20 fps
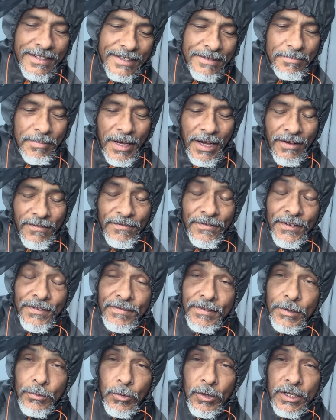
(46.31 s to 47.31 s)
About
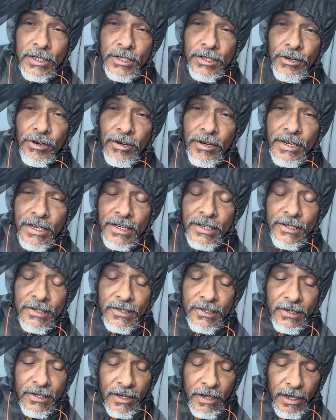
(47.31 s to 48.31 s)
51
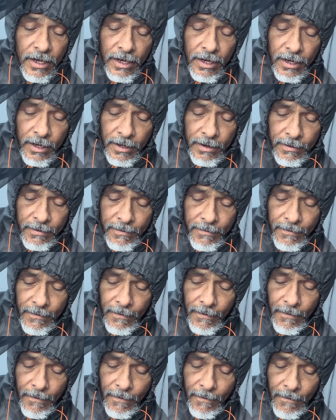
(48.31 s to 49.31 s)
degrees. And
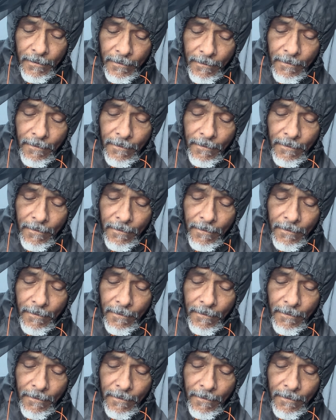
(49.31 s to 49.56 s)
yeah,